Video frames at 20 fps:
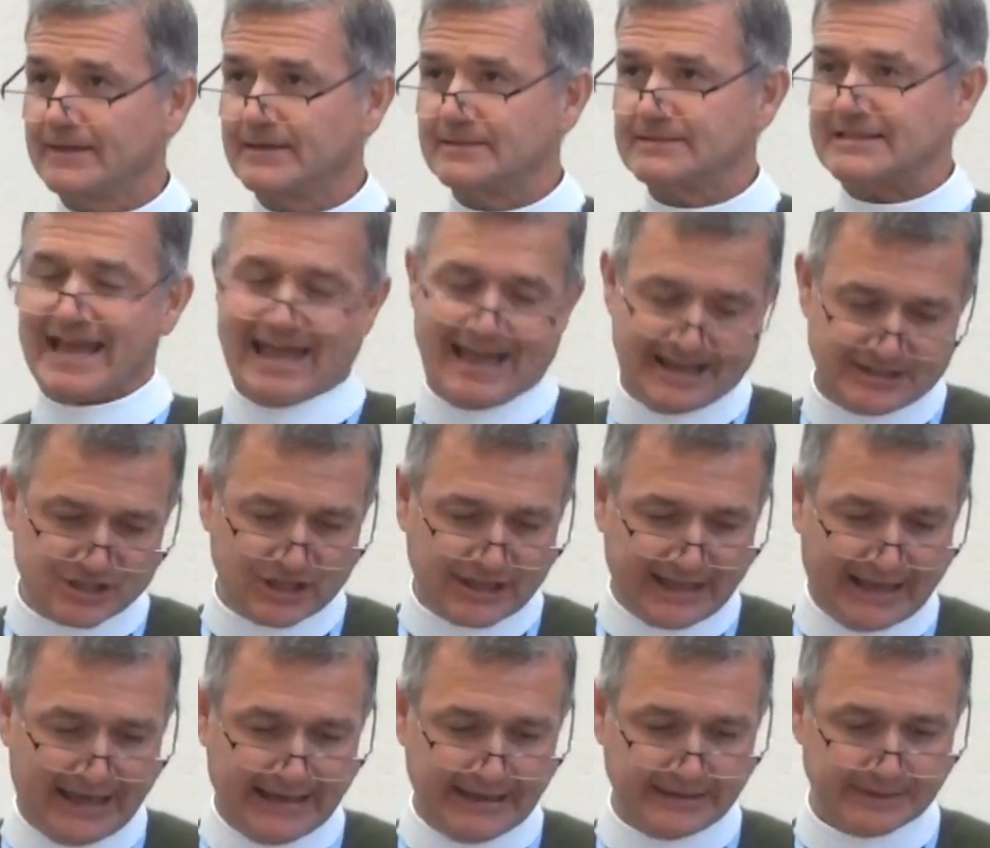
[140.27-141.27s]
to
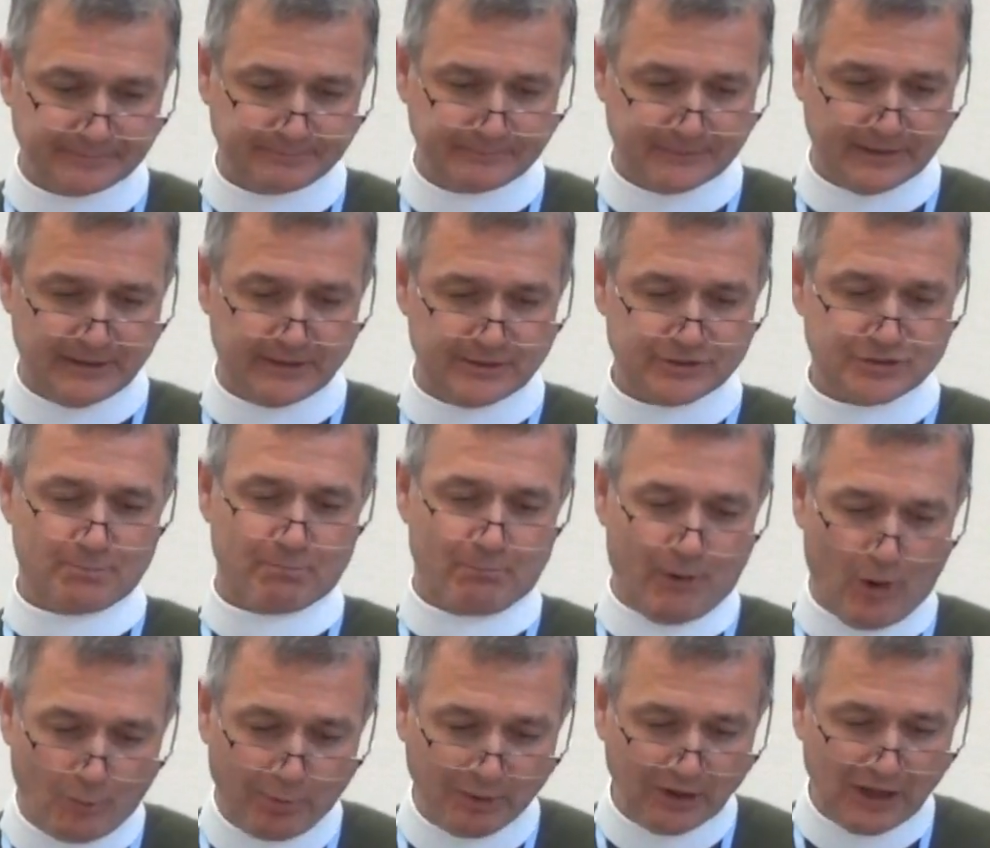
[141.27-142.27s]
educate, to
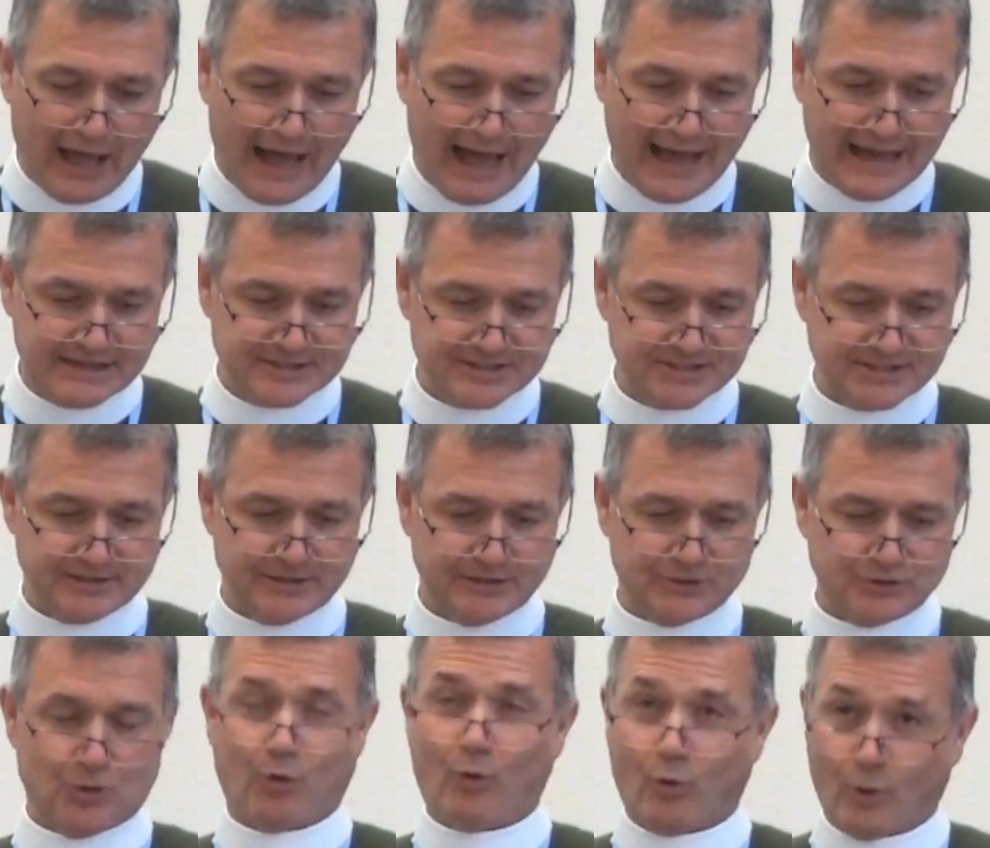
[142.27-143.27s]
mobilize,
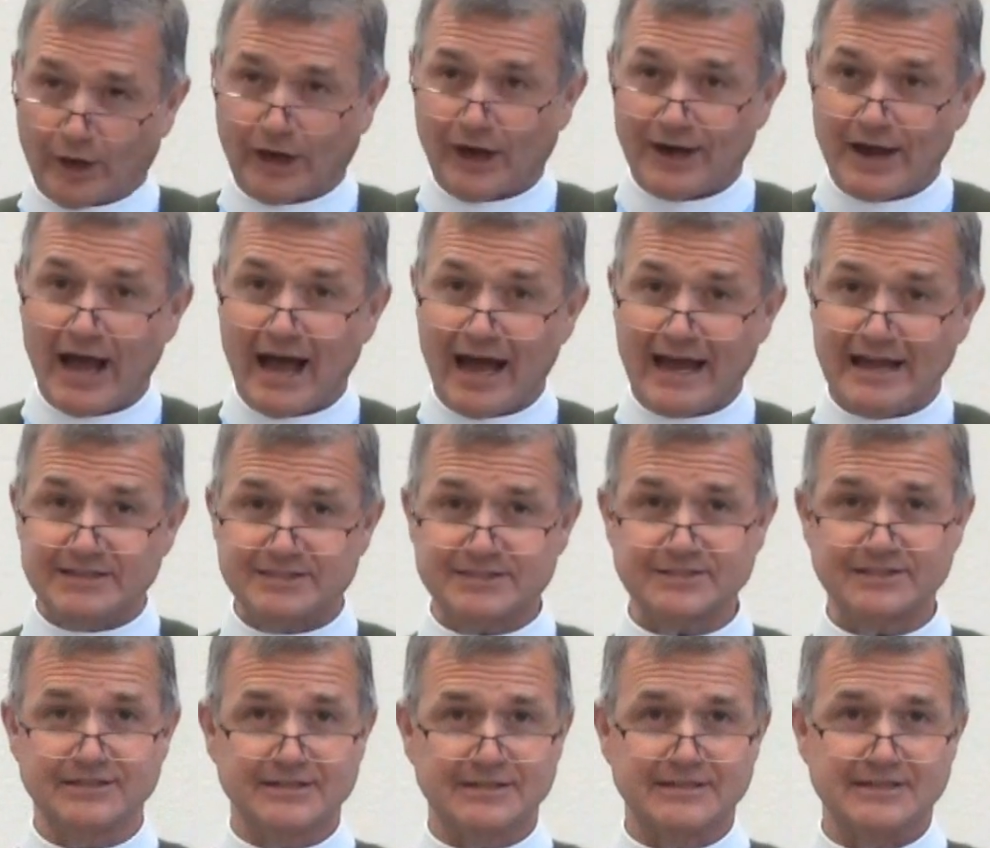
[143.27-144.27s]
to
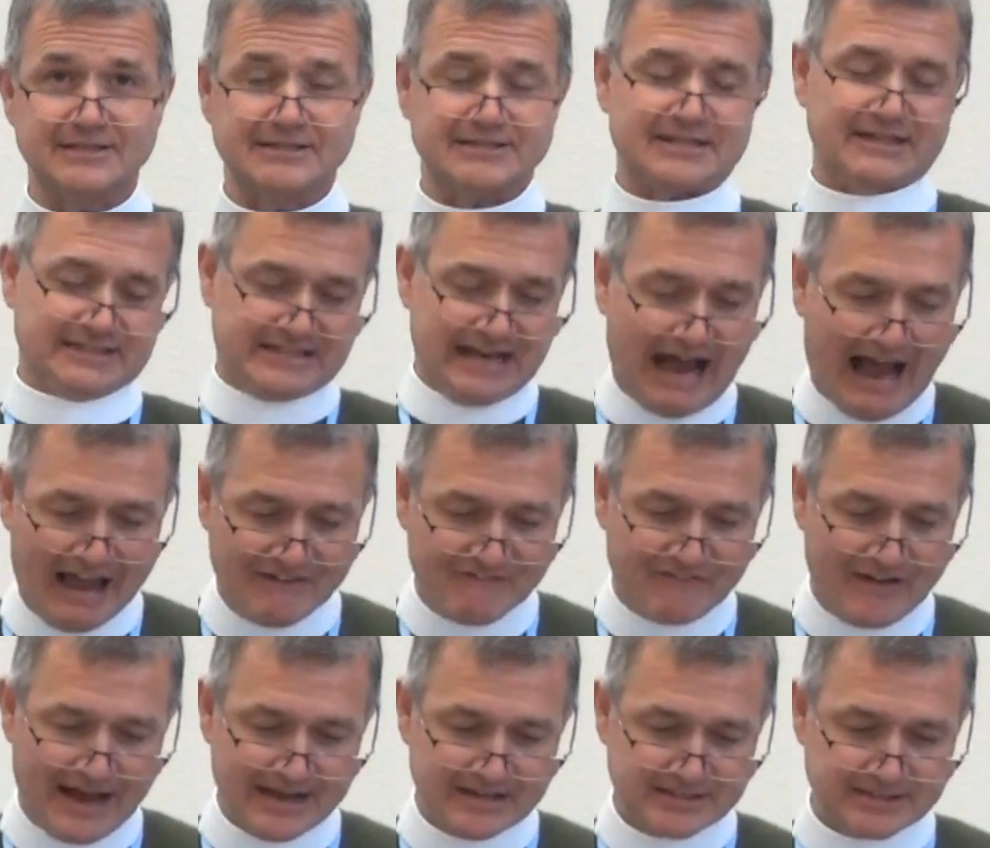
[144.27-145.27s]
organize, to
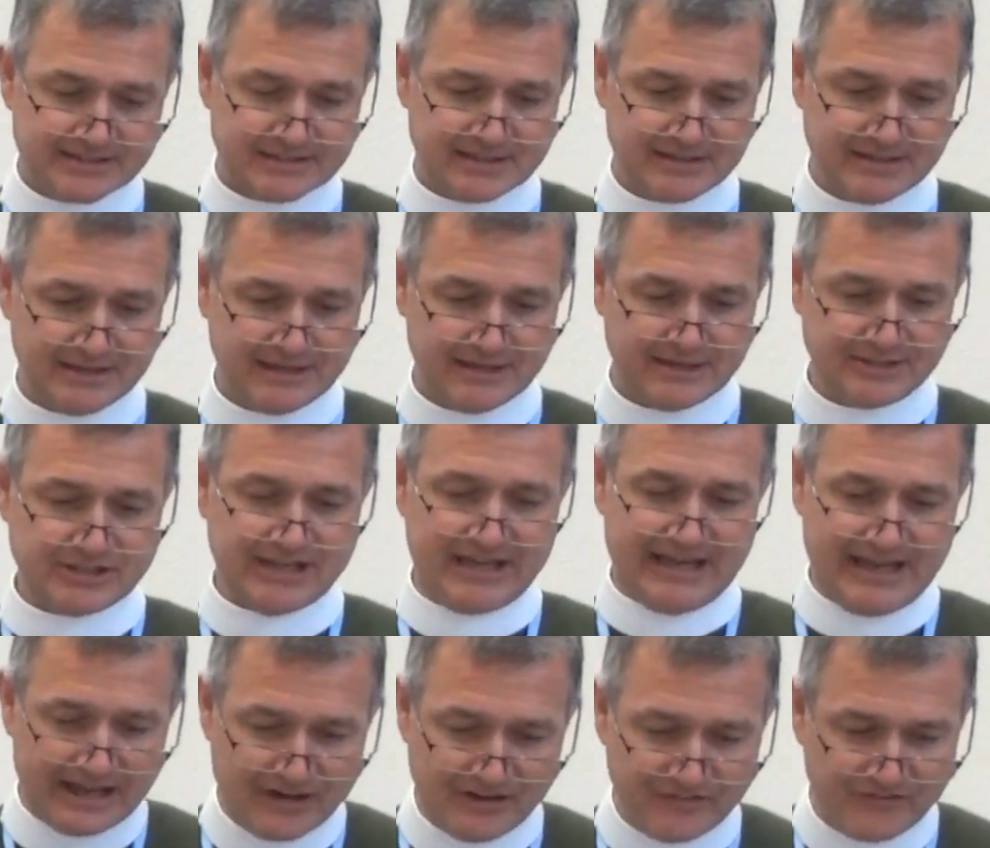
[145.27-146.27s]
divest, to
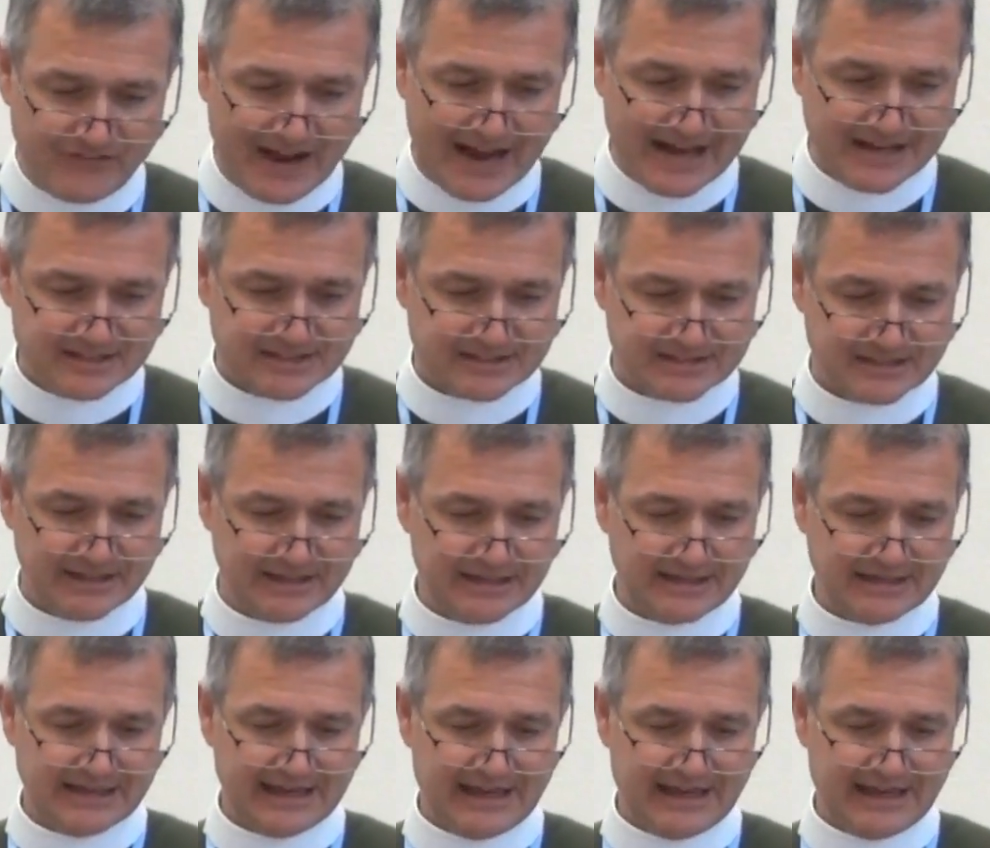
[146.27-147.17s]
invest,